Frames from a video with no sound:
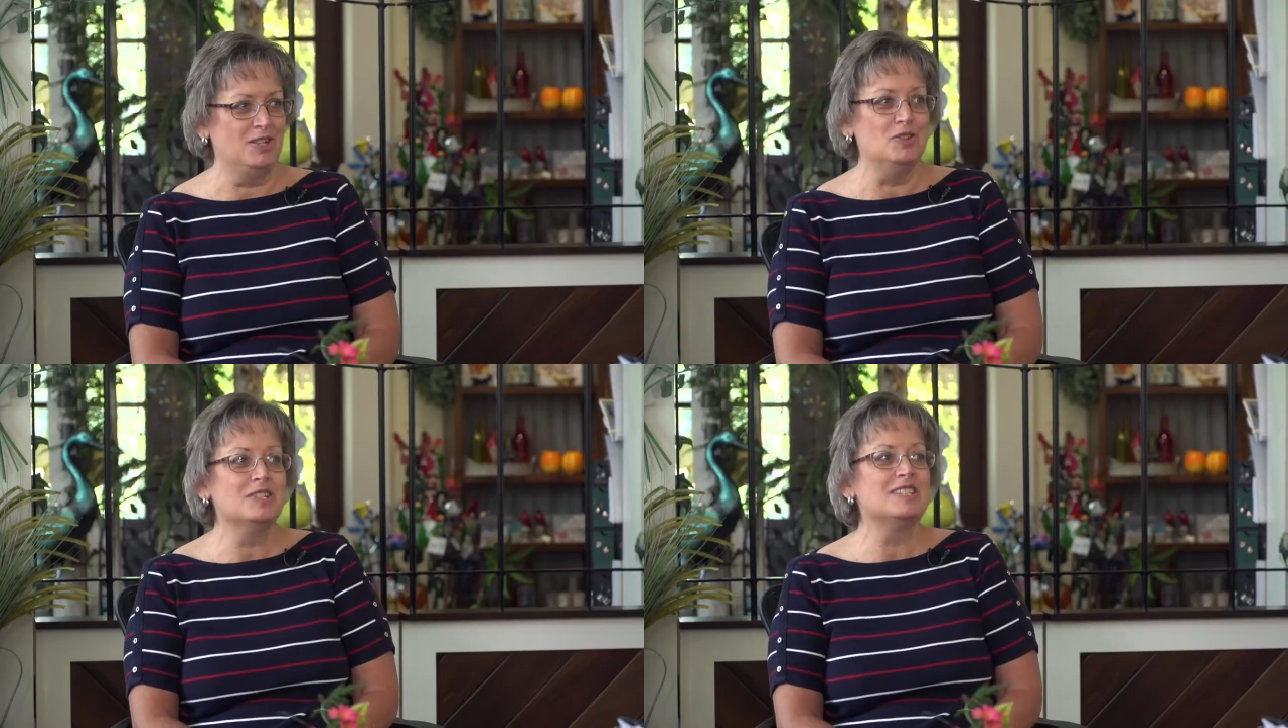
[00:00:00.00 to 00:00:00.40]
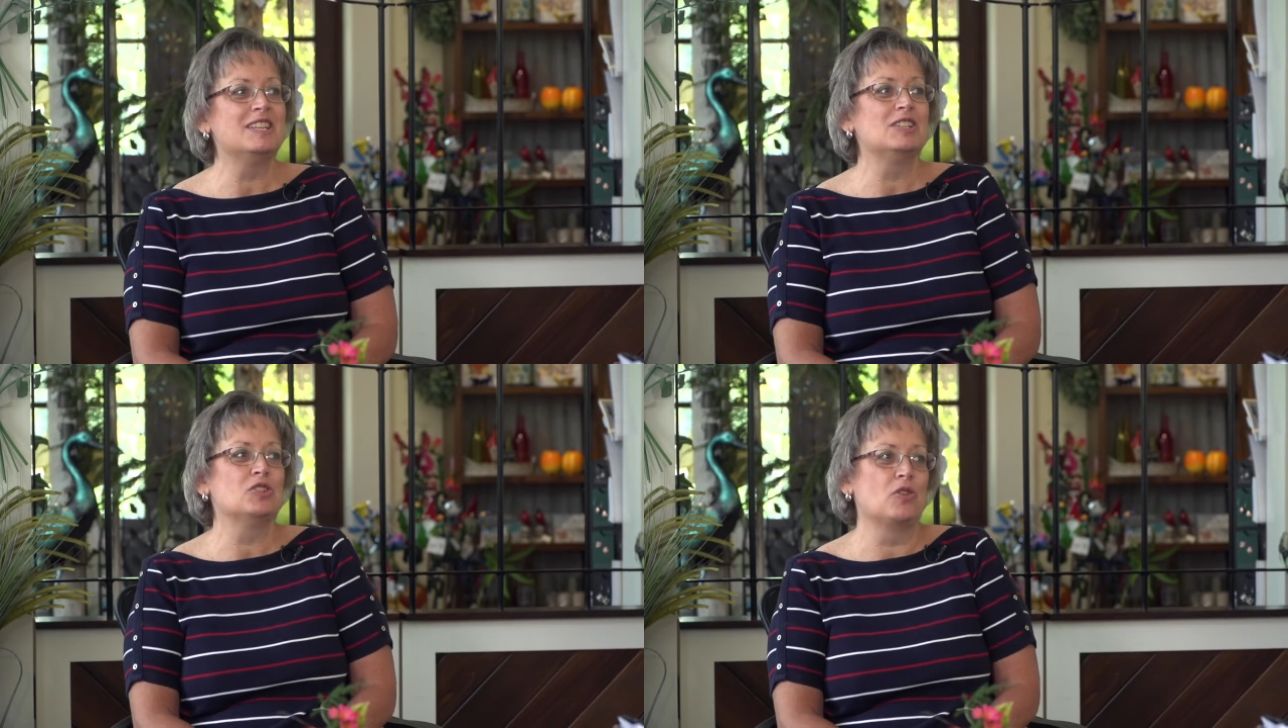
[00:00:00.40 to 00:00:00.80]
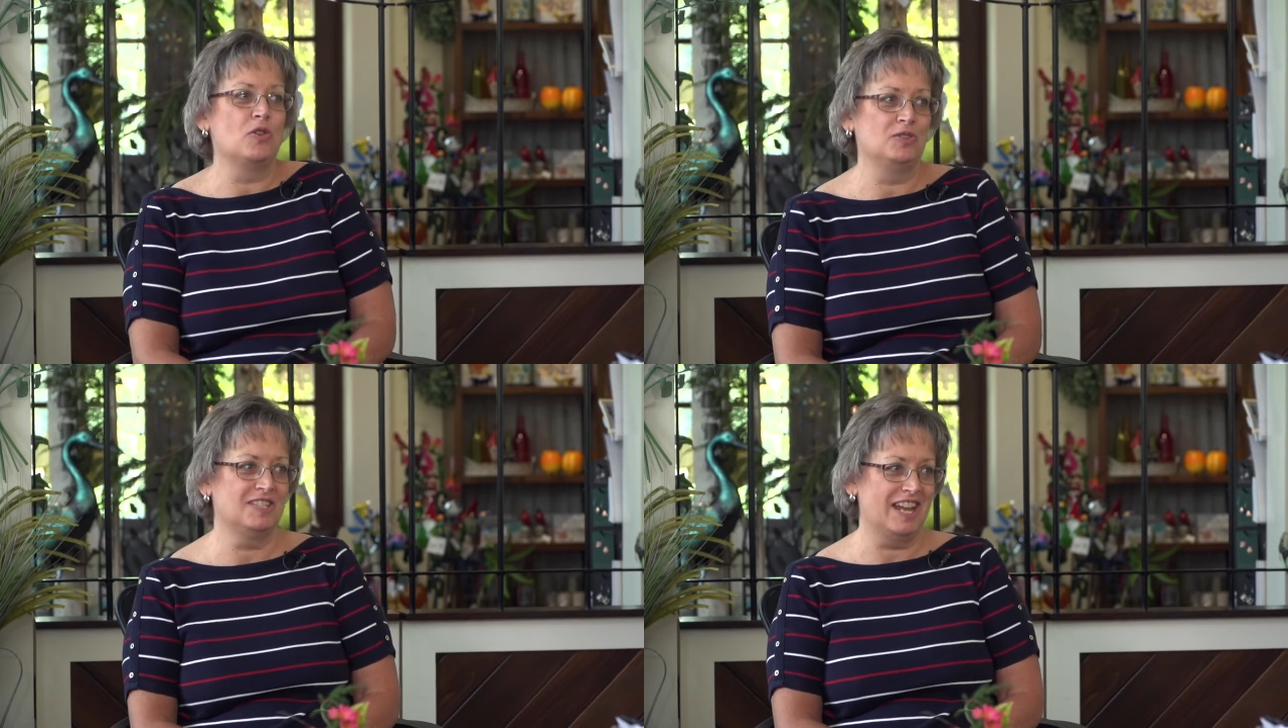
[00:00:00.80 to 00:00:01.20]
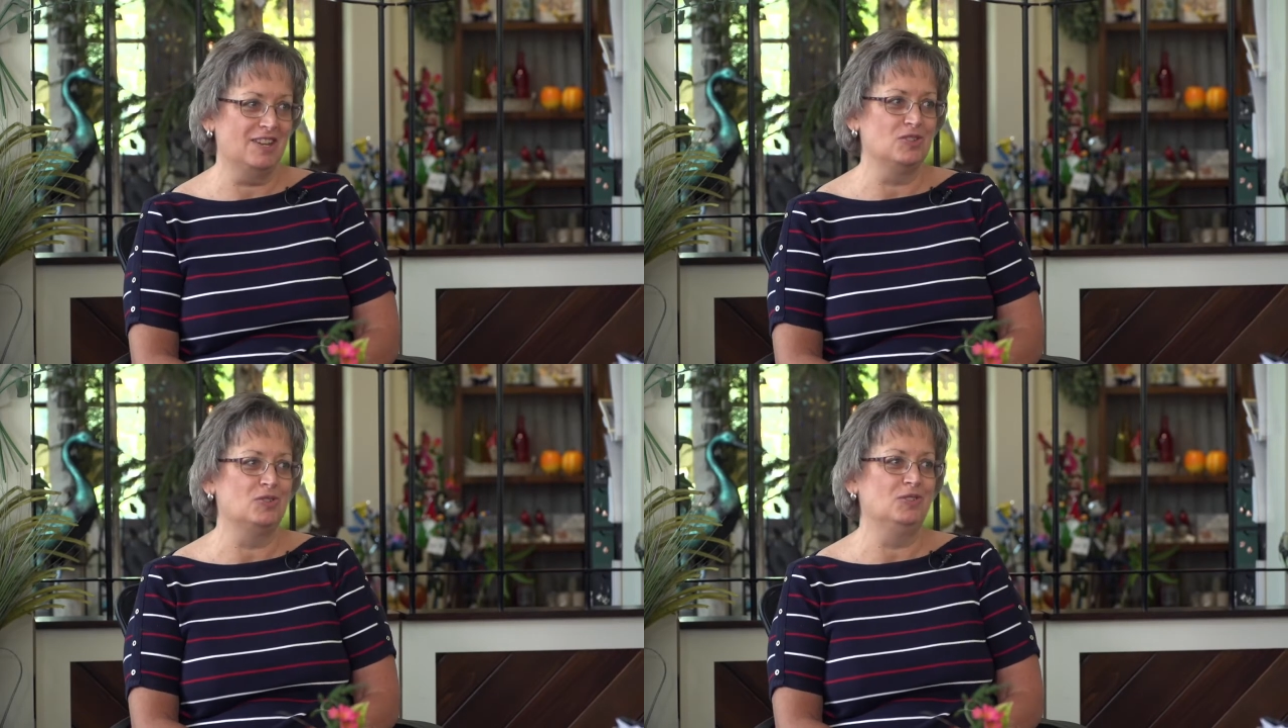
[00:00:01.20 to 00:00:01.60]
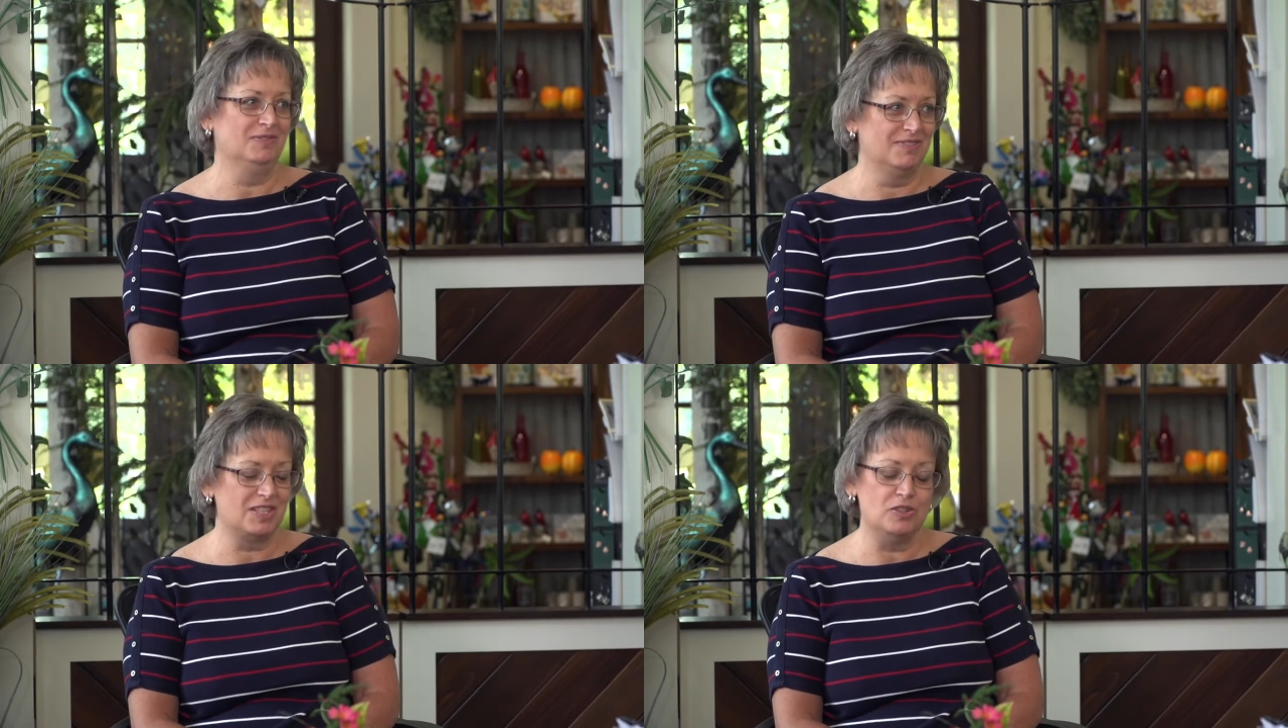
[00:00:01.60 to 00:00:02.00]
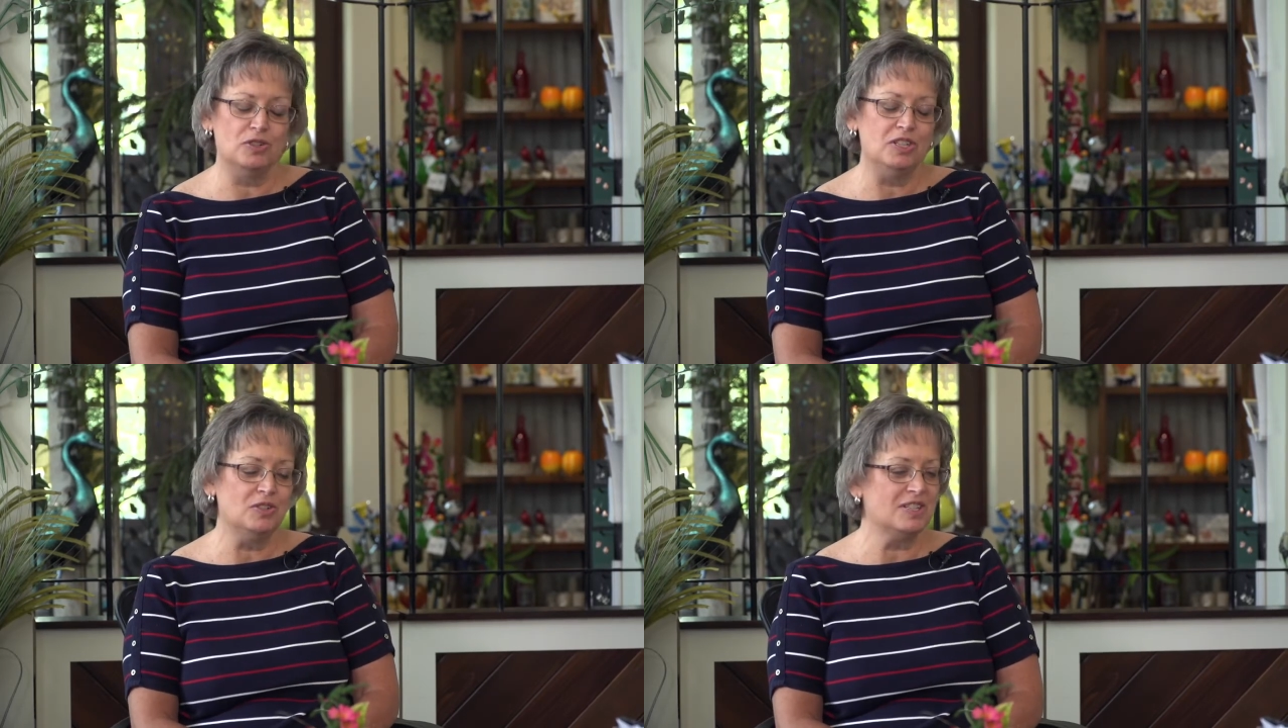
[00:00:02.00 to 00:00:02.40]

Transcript: You can set your own schedule. So you